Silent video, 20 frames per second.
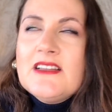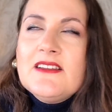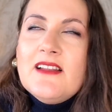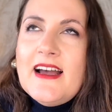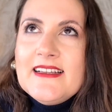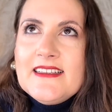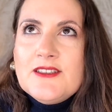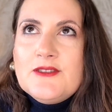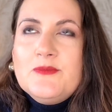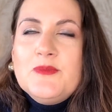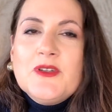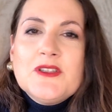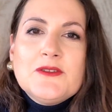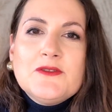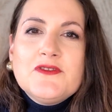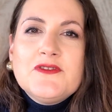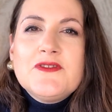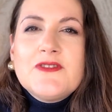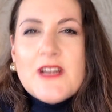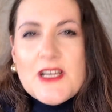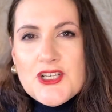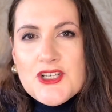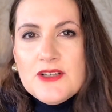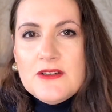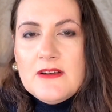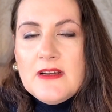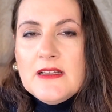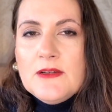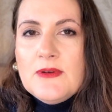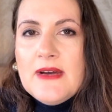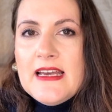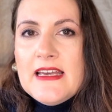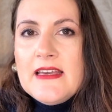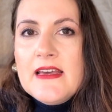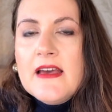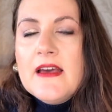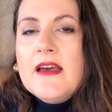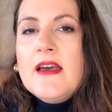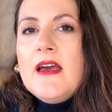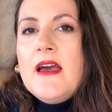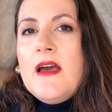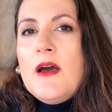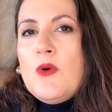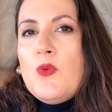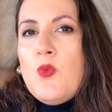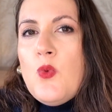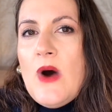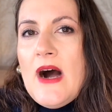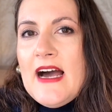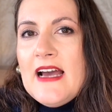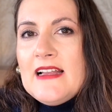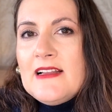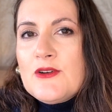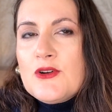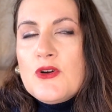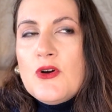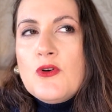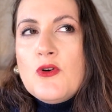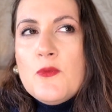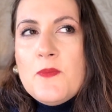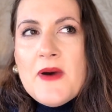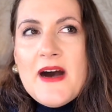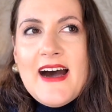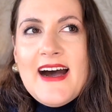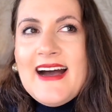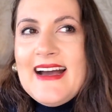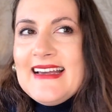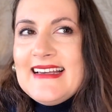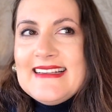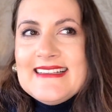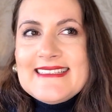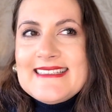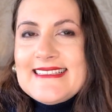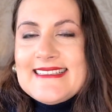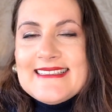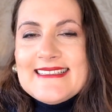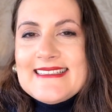lighter, but fresher in a way, while Rococo Pie is